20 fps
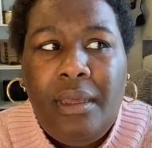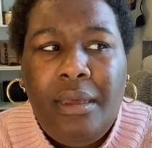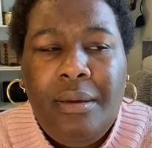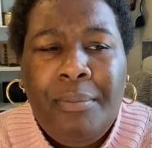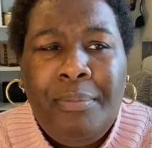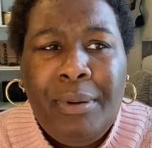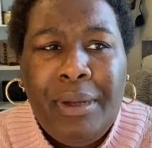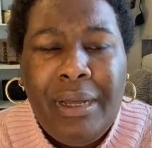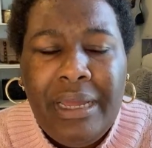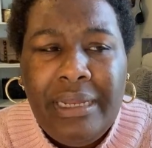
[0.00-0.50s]

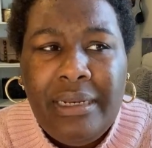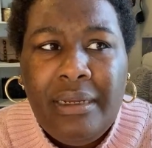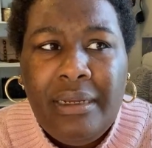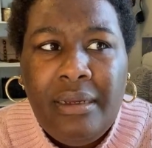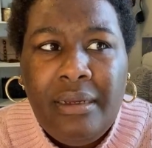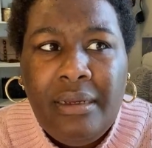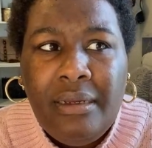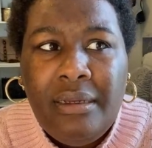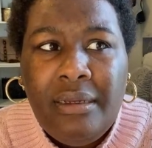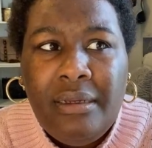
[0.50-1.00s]
But
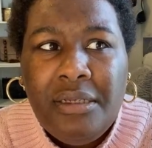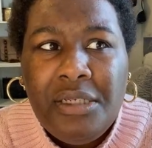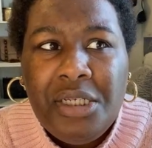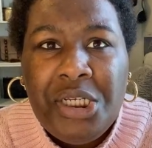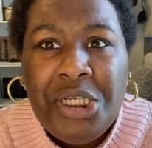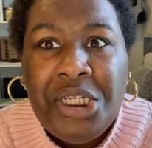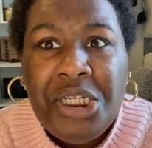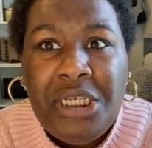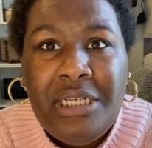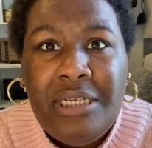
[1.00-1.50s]

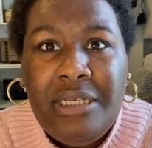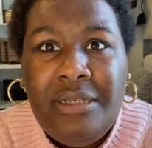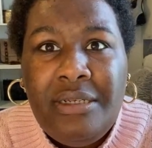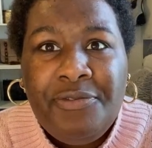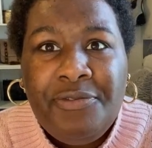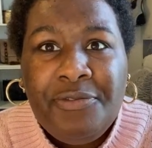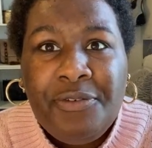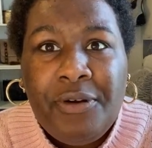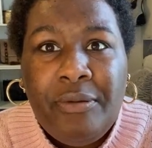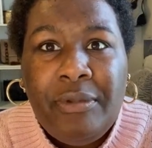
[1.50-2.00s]
she,
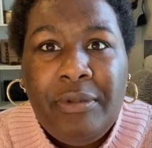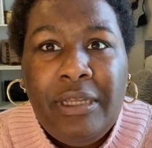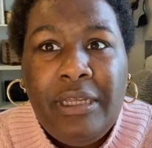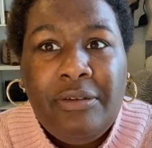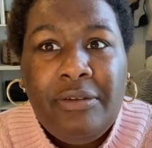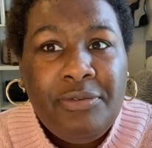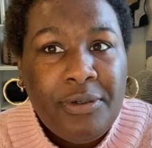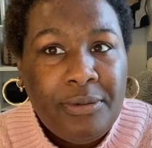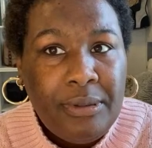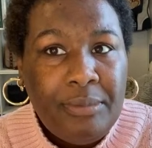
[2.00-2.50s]
from
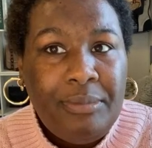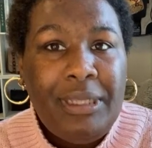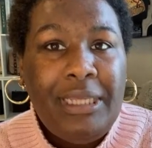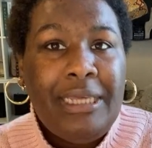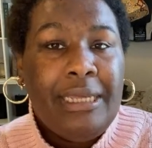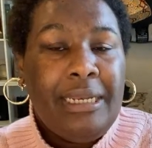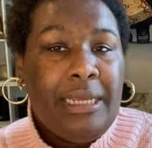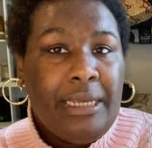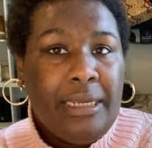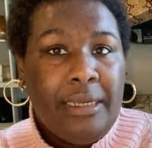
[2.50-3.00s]
the
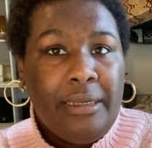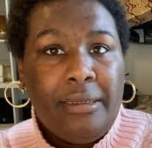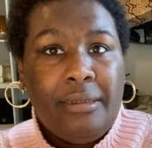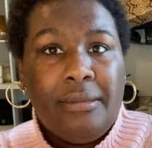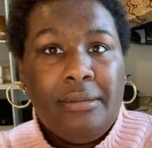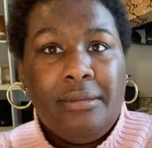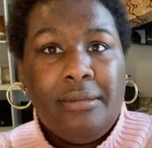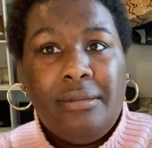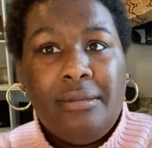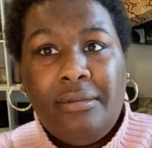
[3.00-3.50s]
beginning,
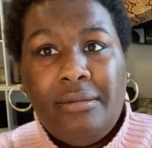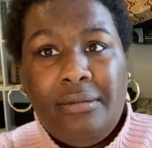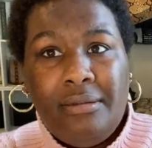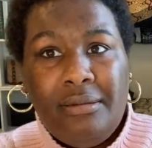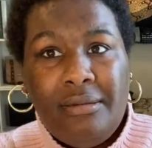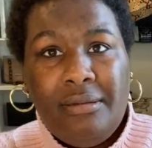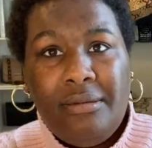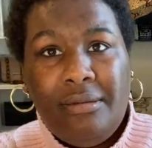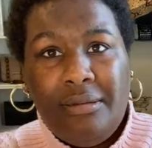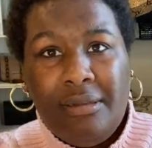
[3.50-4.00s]

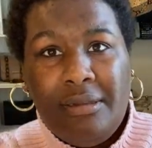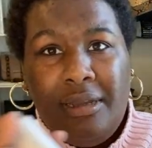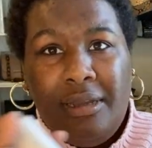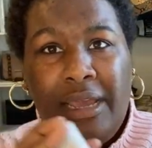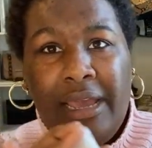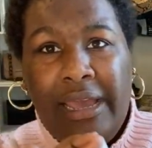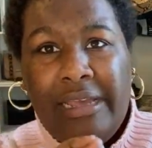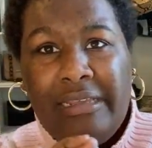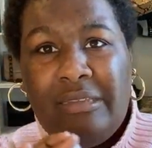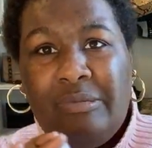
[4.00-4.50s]

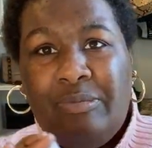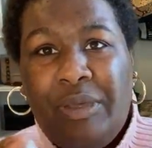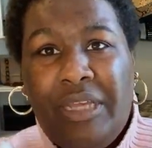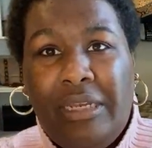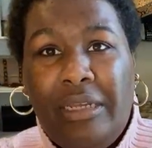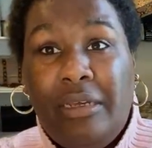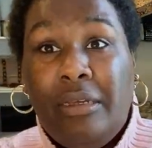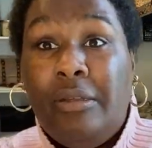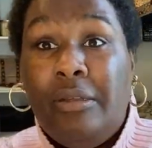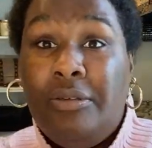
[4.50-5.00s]
has been
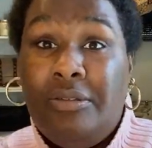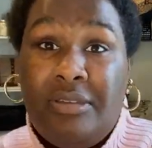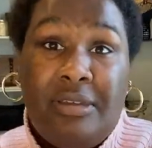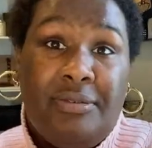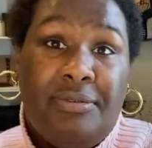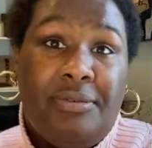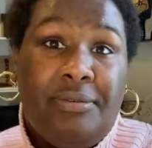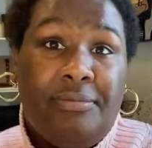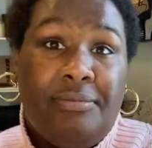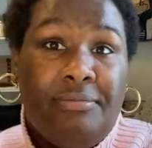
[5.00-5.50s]

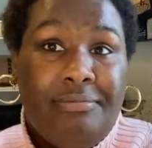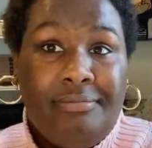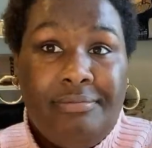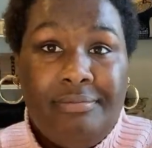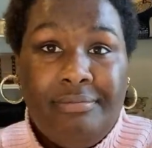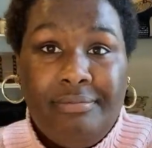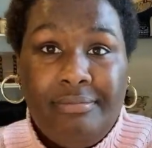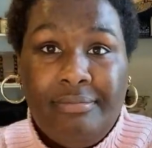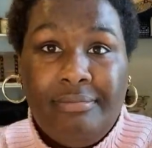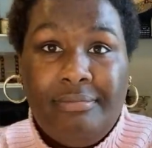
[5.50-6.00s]
inclusive.
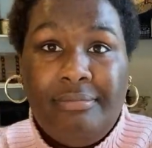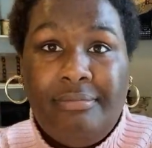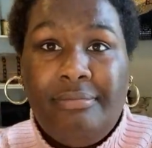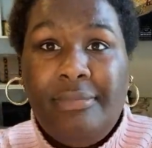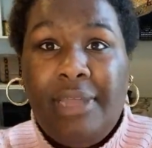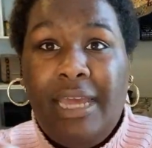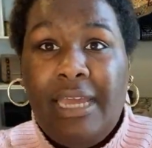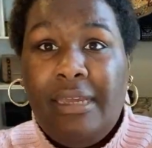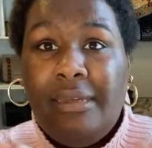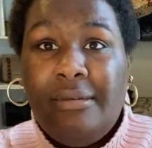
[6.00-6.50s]

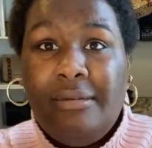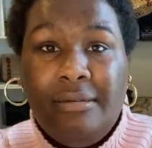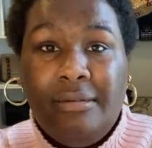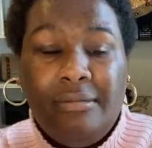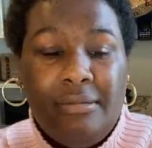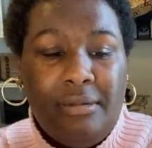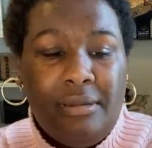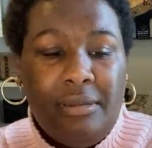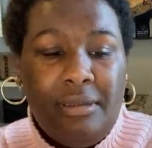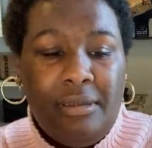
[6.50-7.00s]
Like,
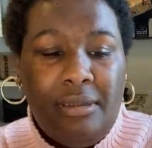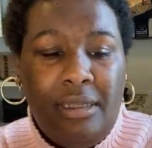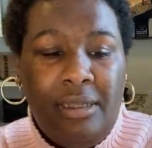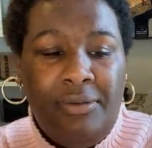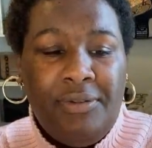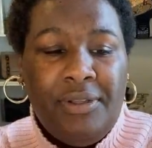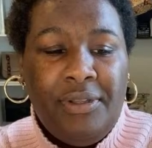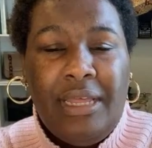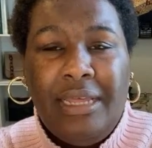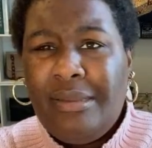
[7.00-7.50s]

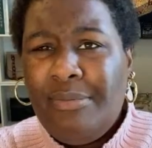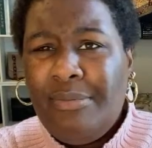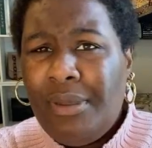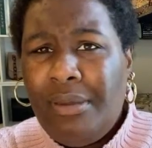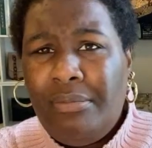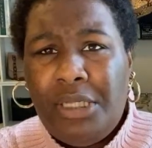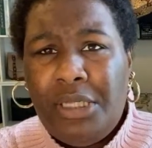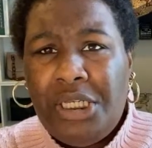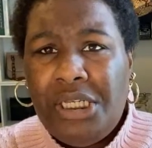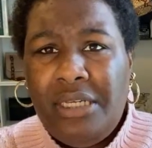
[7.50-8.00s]
even like the
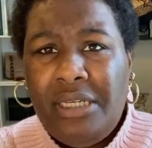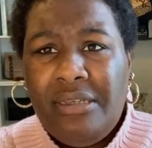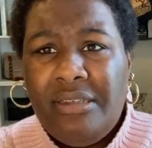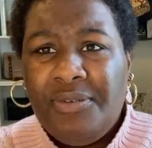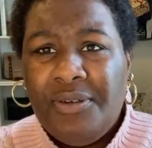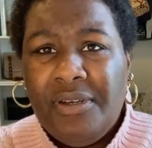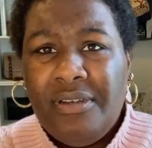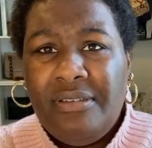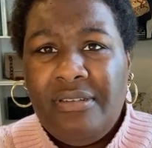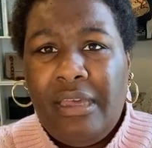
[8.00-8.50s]
baby cheeks,
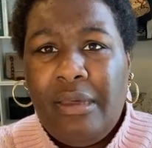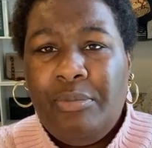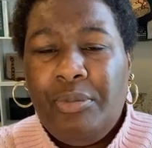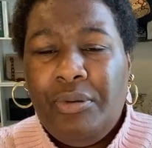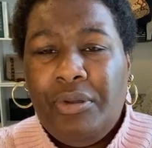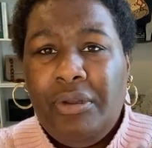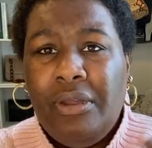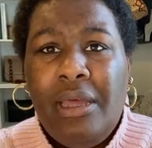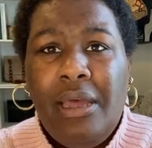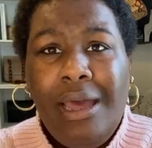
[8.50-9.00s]
for
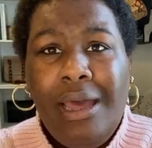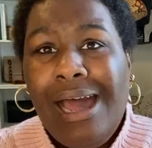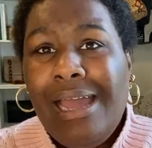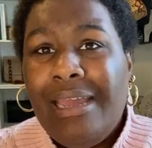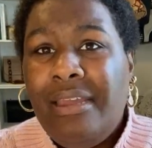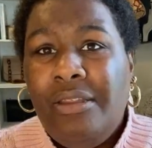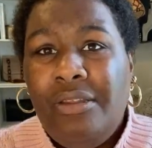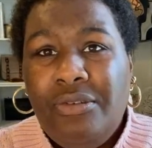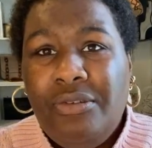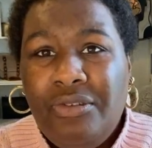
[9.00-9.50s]
example, I
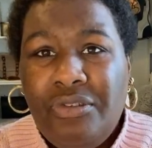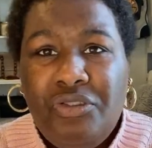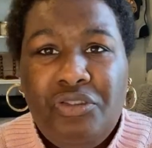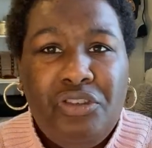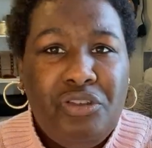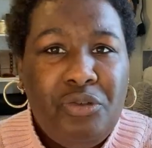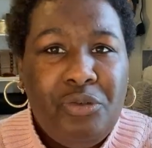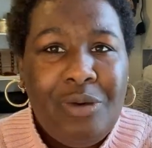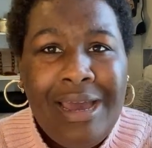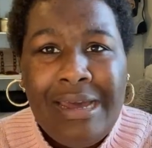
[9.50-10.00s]
can use
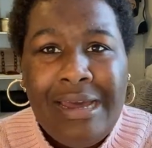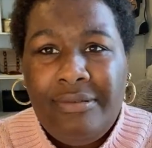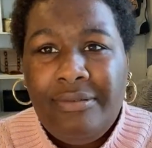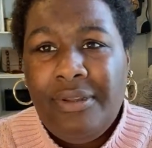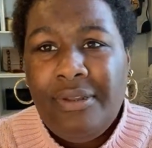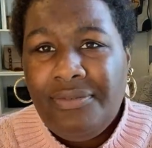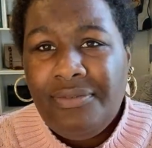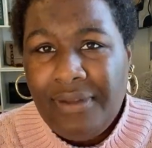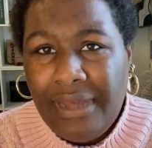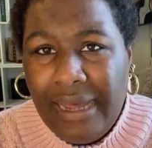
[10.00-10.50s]
2 out of the
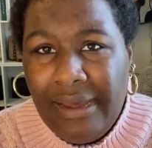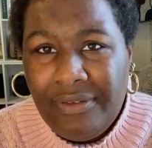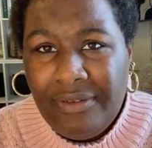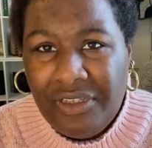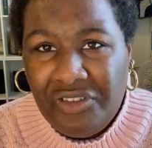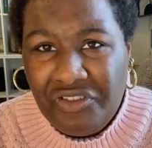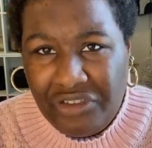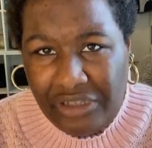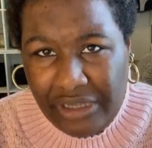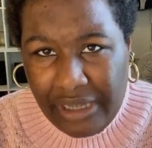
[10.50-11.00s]
5 that
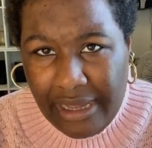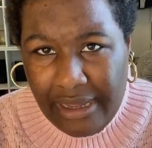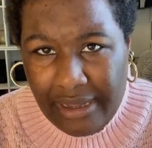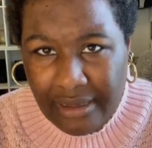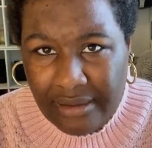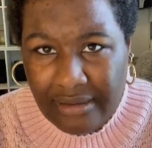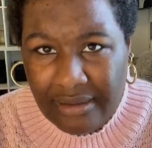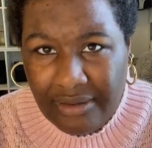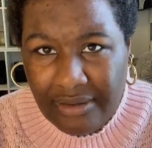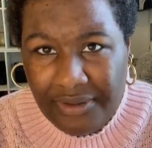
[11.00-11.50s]
she
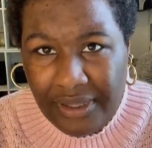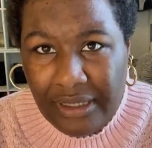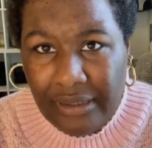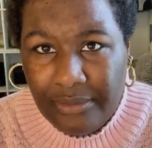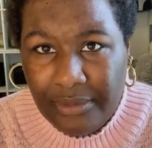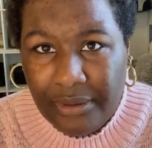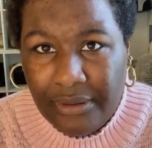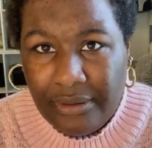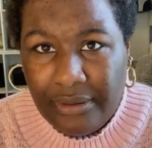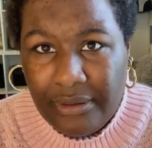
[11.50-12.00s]
has
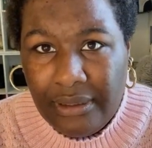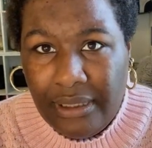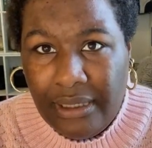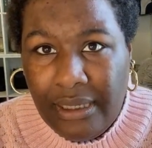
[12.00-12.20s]
available.